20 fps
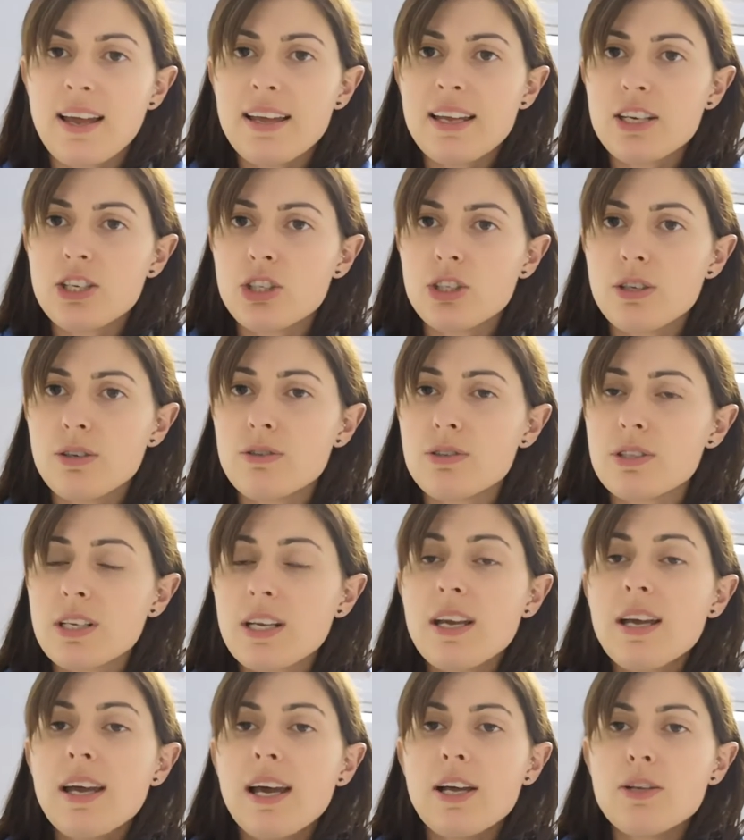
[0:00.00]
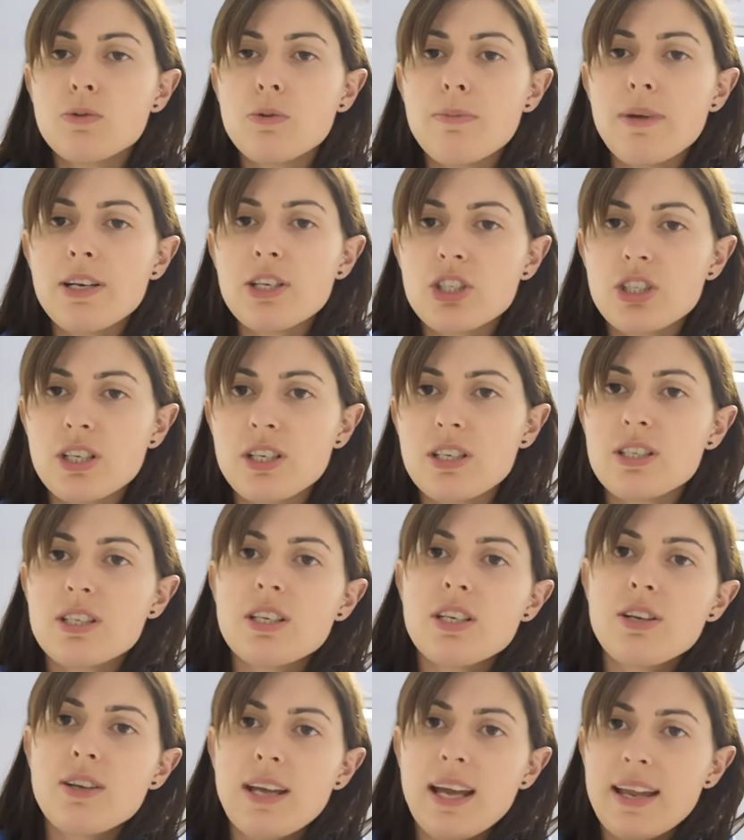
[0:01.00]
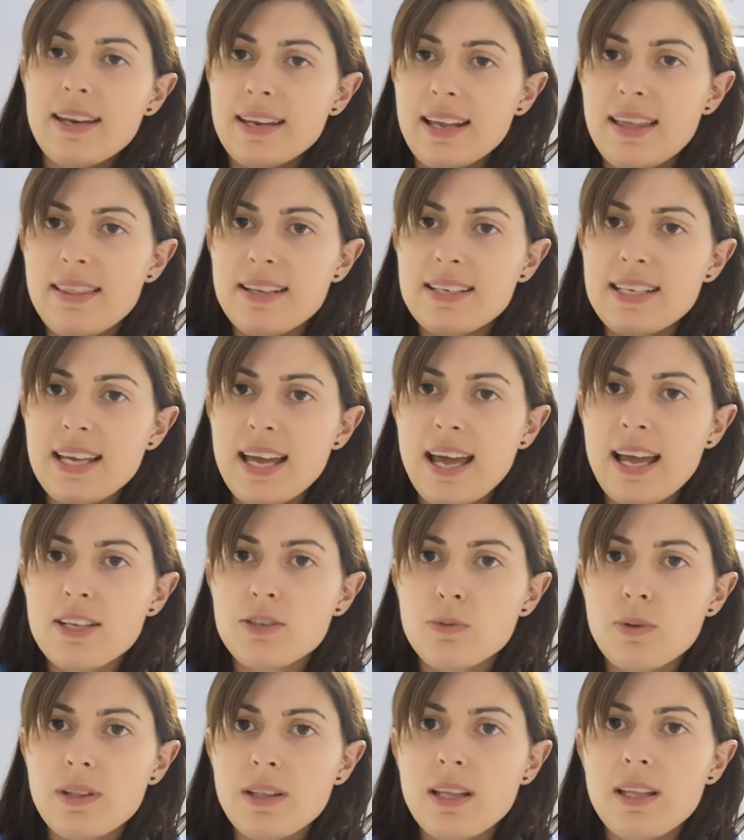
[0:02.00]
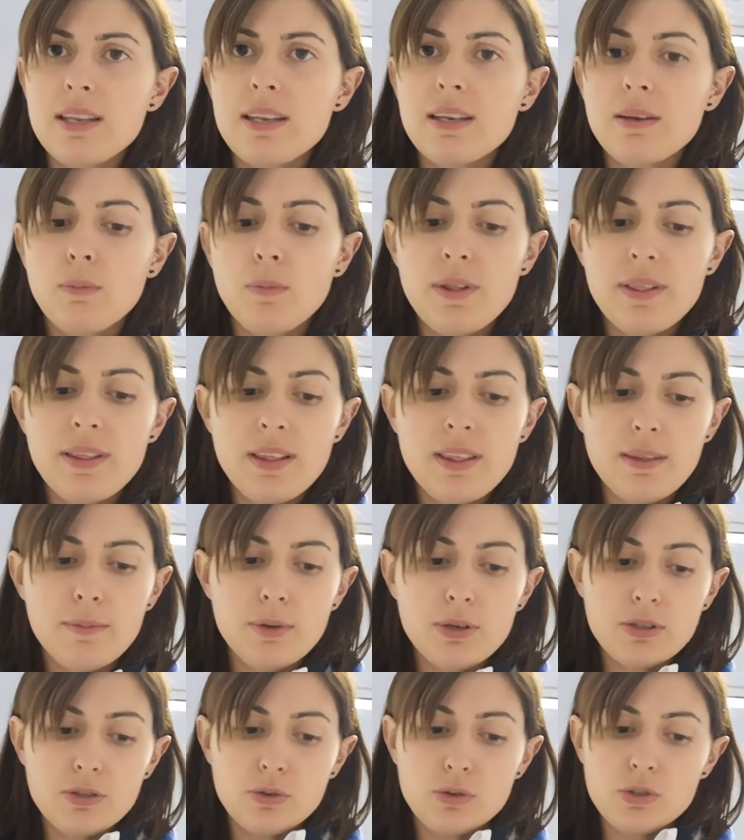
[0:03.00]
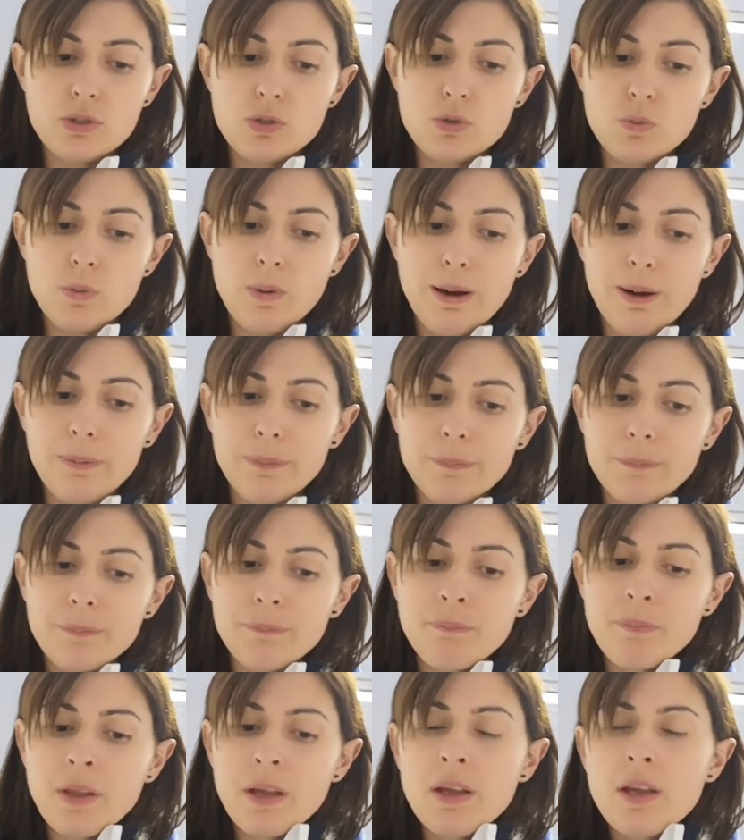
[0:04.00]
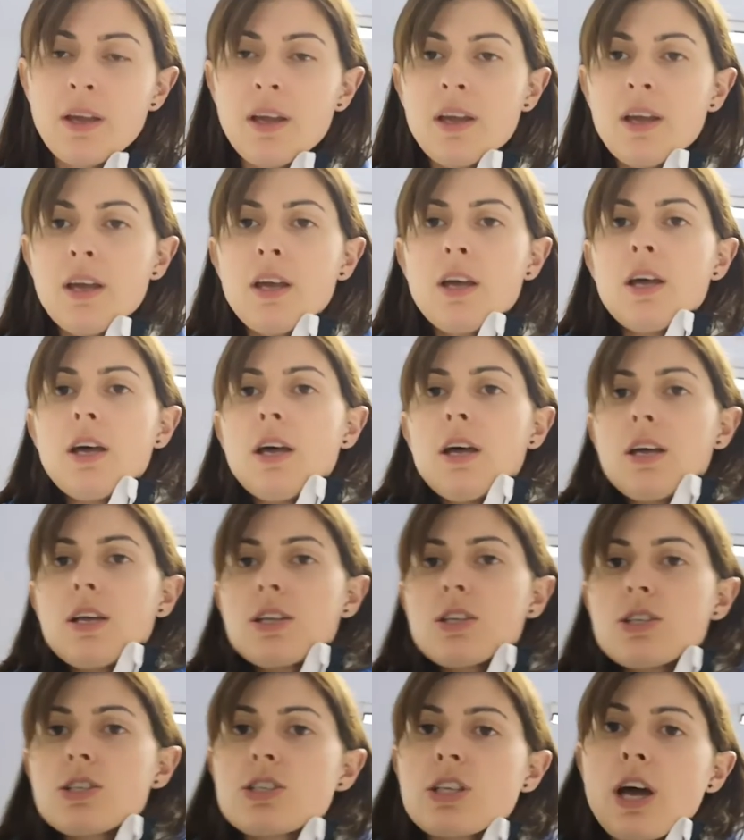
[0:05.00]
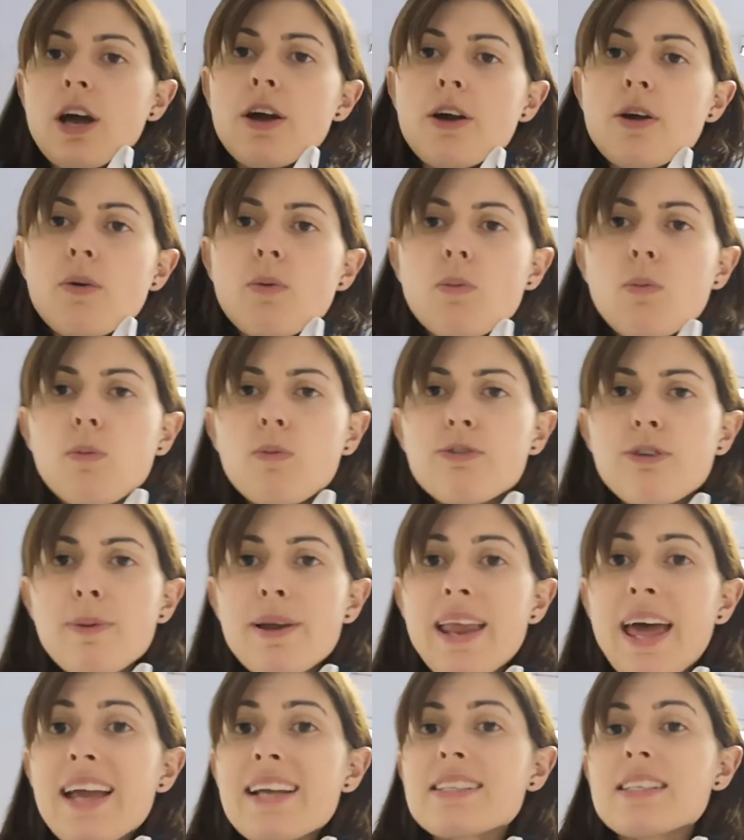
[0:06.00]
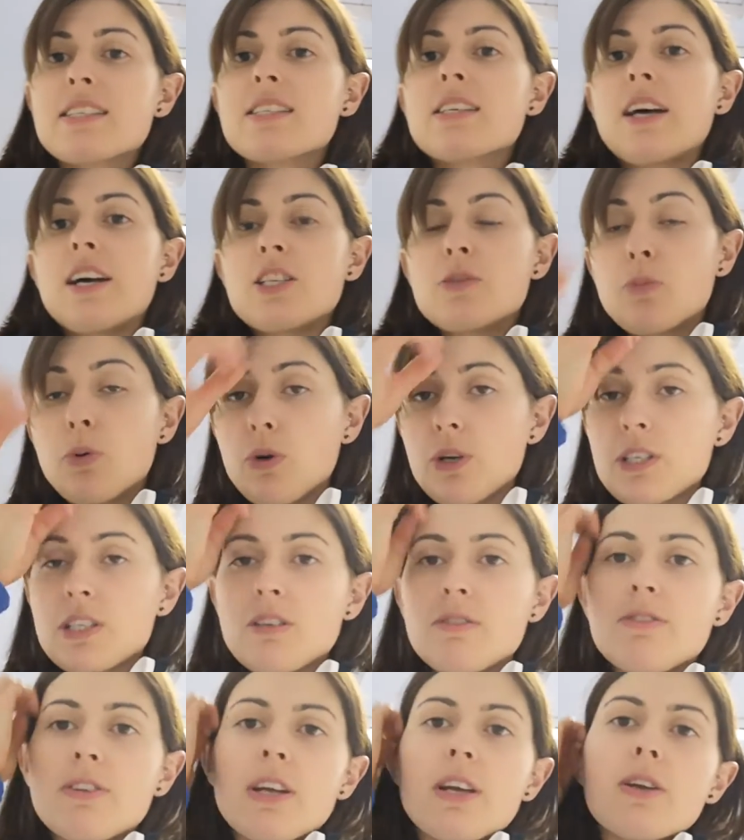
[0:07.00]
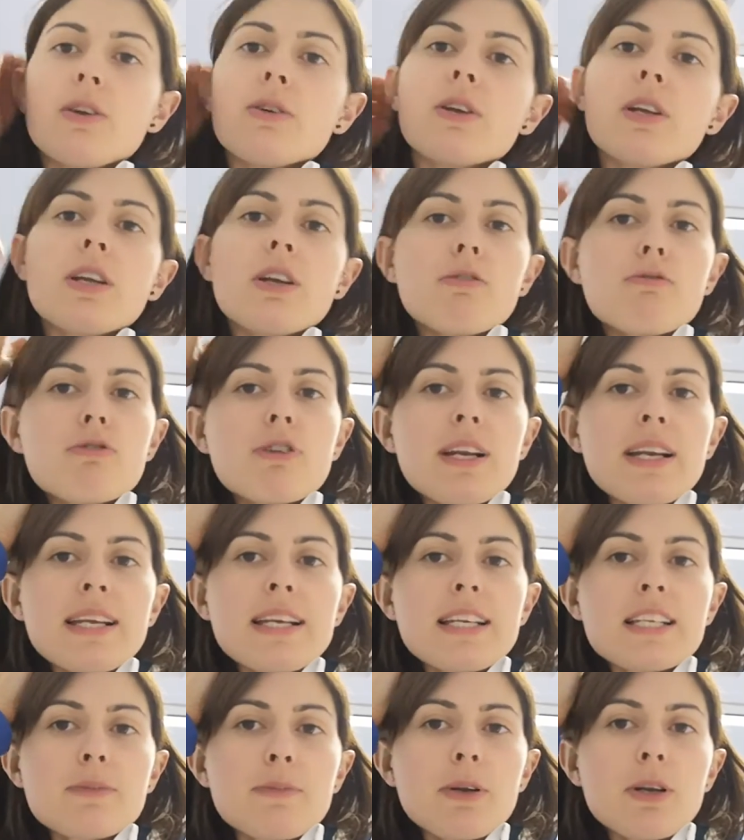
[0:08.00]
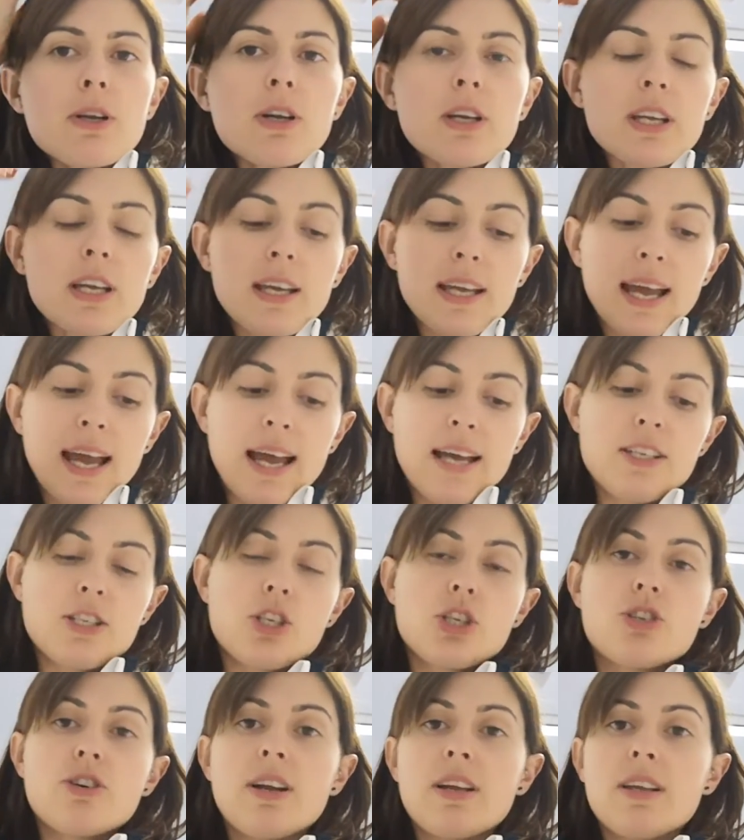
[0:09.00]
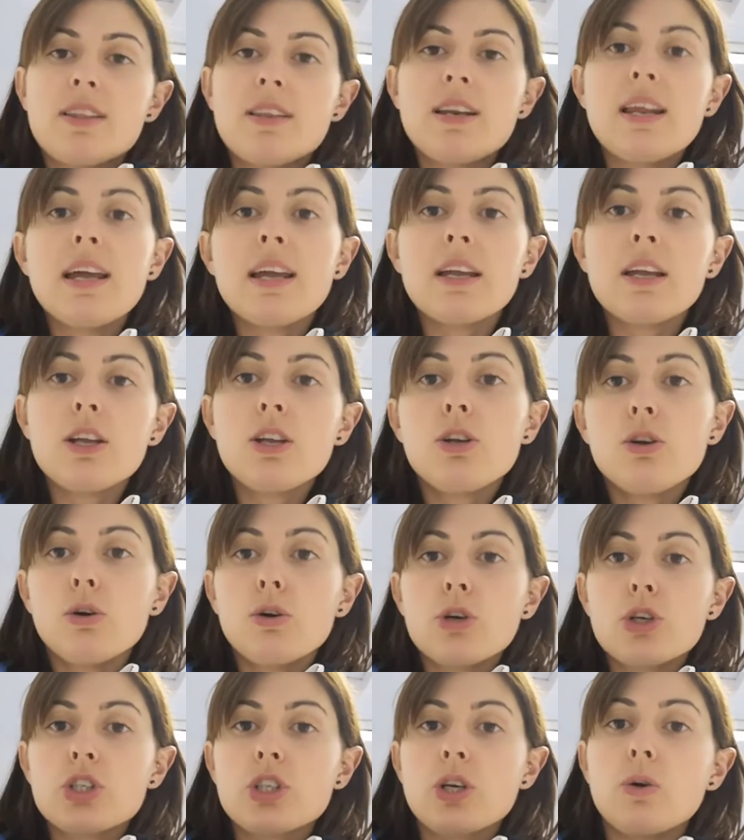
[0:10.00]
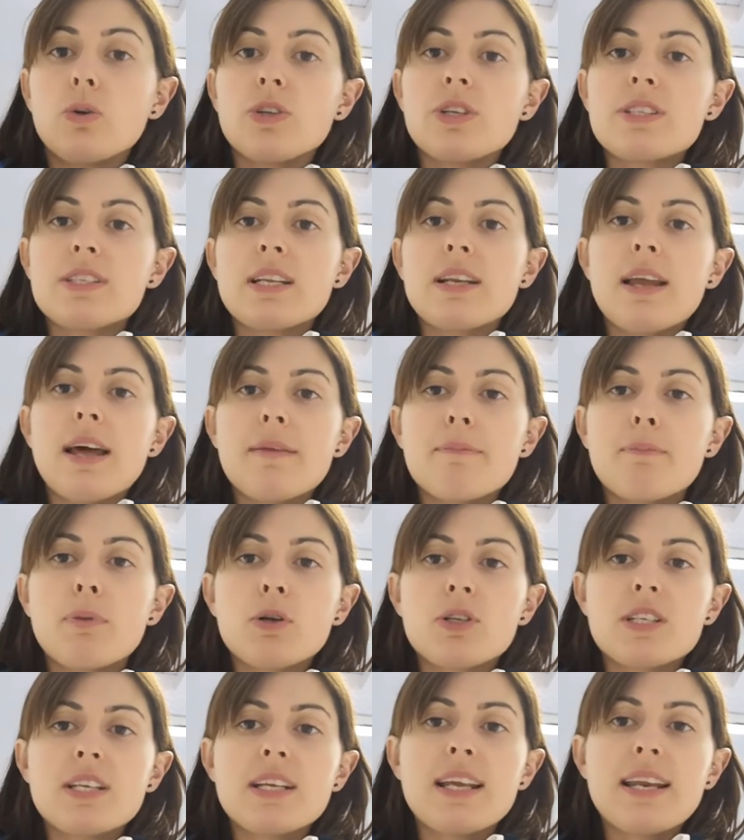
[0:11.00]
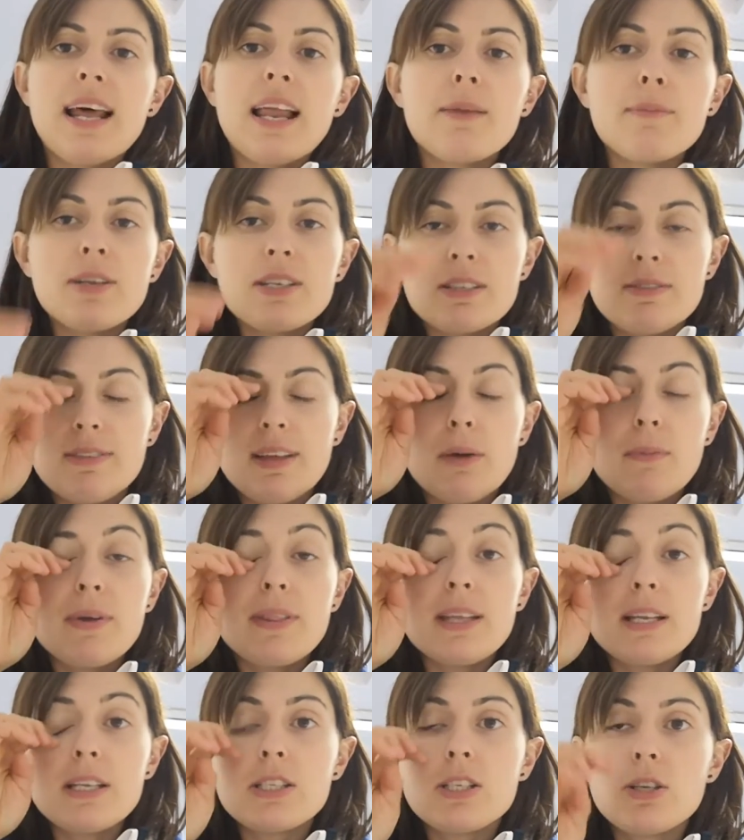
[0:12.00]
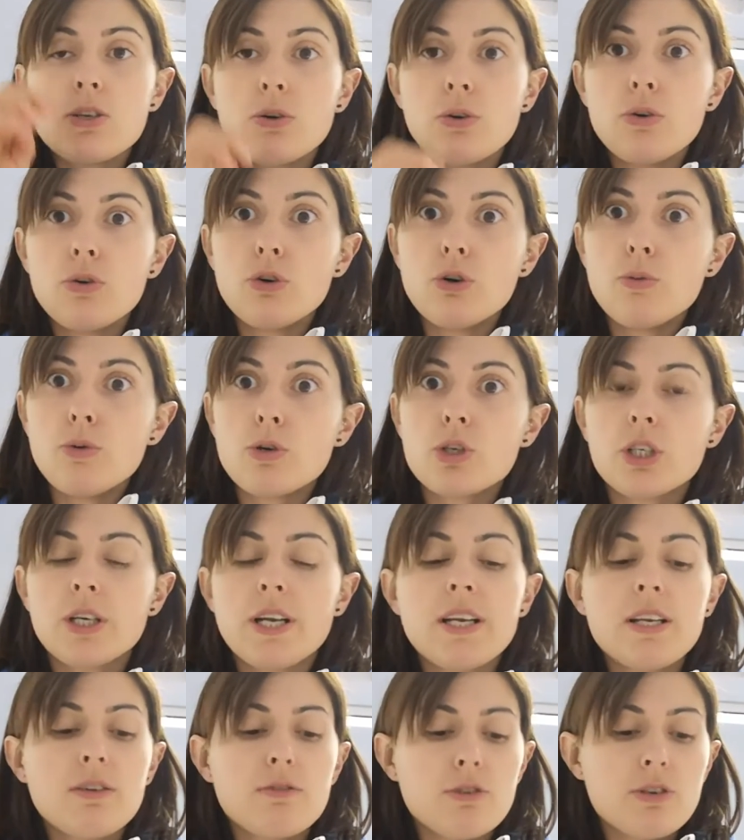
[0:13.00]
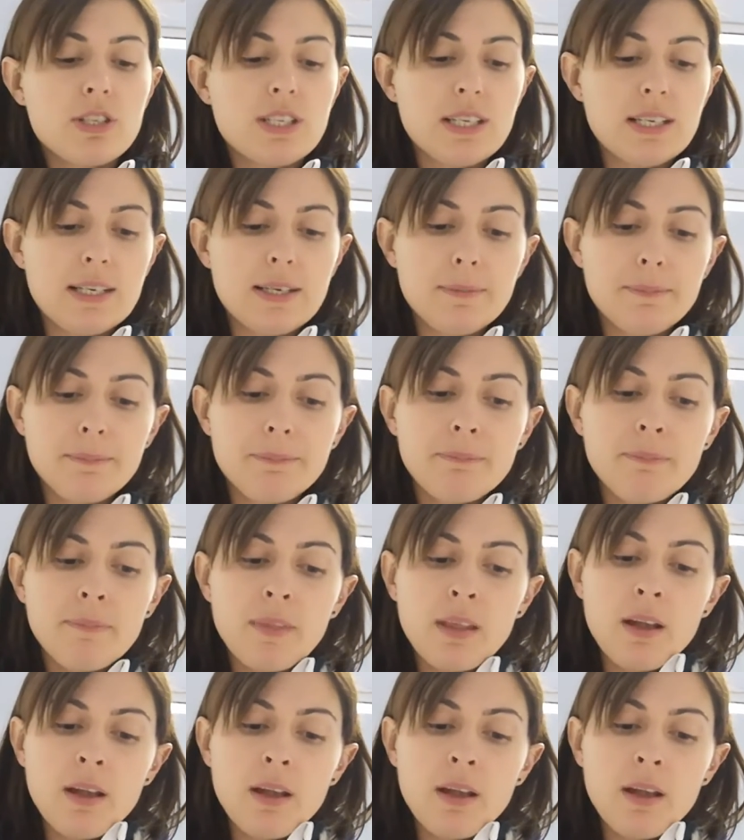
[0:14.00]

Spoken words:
issues. As we mentioned, you can get the tears within the muscles as well. So from an exercise point of view, you really need to be looking at strengthening your shoulders and putting an element of that within your normal training routine.